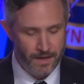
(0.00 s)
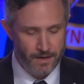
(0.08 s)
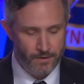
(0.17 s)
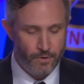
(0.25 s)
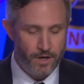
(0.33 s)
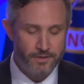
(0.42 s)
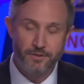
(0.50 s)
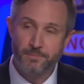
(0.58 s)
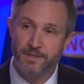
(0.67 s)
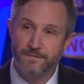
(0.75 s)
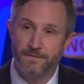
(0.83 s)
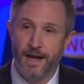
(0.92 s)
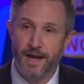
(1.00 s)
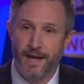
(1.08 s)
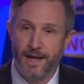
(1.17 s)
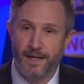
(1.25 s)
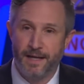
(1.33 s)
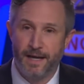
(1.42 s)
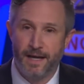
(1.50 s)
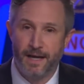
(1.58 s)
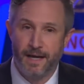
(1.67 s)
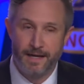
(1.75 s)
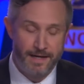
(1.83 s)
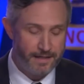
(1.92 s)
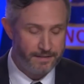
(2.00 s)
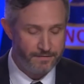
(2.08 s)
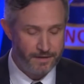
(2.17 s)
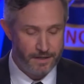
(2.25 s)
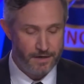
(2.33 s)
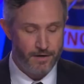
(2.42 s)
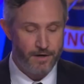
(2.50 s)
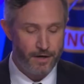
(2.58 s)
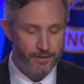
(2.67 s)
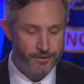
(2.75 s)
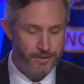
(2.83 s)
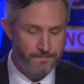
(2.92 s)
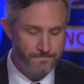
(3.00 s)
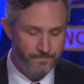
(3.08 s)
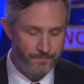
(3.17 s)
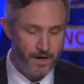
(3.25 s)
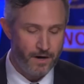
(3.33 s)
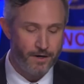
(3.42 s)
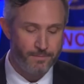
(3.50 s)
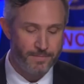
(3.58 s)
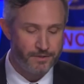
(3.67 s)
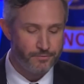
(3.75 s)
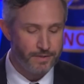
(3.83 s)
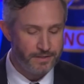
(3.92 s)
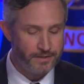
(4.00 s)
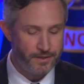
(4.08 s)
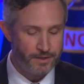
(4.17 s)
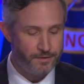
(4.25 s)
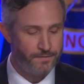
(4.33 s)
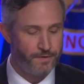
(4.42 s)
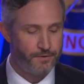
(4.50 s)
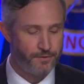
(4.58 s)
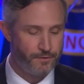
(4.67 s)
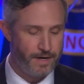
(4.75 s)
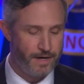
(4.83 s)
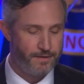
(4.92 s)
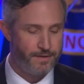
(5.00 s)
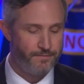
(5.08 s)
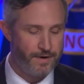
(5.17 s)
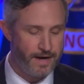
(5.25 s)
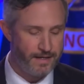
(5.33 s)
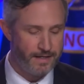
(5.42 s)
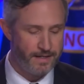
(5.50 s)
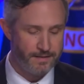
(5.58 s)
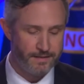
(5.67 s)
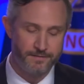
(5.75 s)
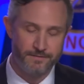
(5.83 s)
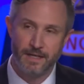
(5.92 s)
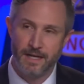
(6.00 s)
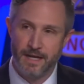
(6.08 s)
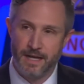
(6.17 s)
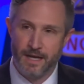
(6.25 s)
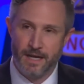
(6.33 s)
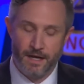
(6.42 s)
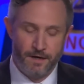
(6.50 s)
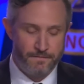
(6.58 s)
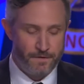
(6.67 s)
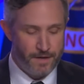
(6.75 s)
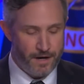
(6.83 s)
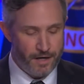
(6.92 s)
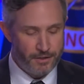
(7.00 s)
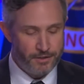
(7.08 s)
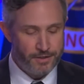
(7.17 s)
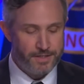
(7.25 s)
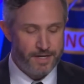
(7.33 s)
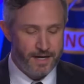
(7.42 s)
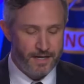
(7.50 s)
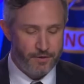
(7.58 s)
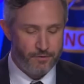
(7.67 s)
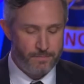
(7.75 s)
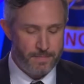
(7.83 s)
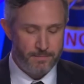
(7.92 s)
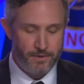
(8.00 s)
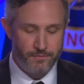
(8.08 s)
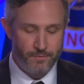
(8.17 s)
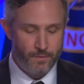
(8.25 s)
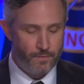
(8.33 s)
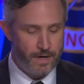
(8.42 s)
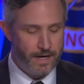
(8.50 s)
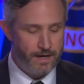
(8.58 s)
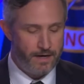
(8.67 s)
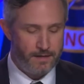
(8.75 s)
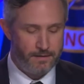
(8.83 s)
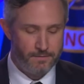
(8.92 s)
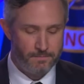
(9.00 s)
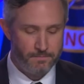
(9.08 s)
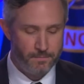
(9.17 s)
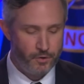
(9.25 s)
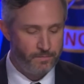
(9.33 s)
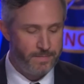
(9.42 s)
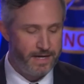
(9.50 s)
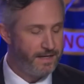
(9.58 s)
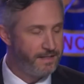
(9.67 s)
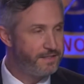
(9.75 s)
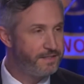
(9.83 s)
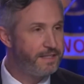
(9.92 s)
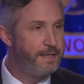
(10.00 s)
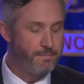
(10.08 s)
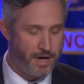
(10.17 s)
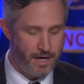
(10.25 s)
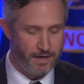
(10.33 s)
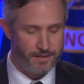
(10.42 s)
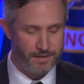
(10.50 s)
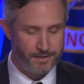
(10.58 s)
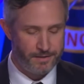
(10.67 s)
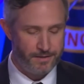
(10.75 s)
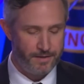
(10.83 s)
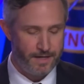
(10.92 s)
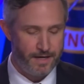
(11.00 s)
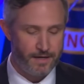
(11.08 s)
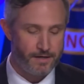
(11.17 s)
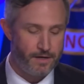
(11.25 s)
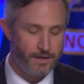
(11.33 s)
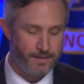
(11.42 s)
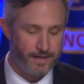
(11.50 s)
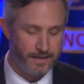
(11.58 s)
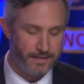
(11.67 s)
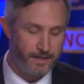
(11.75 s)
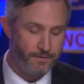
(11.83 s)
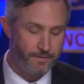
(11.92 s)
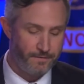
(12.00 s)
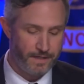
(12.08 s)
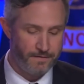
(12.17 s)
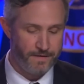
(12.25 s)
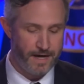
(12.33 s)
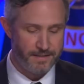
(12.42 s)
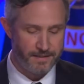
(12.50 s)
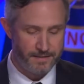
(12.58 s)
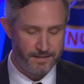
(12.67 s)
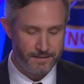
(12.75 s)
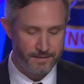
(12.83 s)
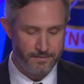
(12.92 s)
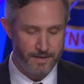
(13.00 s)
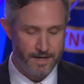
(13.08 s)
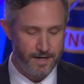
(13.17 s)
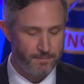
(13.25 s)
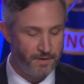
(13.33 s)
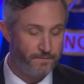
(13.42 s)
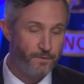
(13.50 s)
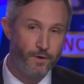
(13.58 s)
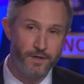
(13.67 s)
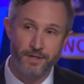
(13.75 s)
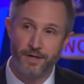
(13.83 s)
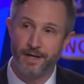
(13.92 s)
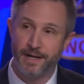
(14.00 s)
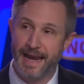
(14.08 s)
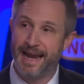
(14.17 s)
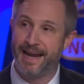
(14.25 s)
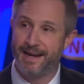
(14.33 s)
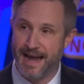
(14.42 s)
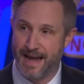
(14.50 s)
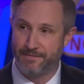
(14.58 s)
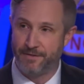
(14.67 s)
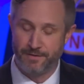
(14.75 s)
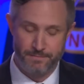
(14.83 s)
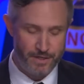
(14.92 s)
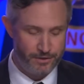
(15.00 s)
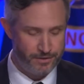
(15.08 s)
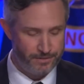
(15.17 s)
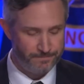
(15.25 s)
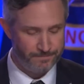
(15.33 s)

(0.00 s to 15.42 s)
We'll also be flying uh, an activity called Archer Artemis Research for Crew Health and Readiness. For the Archer study, crew members will wear movement and sleep monitors uh, called actigraphy devices uh, before, during, and after the mission.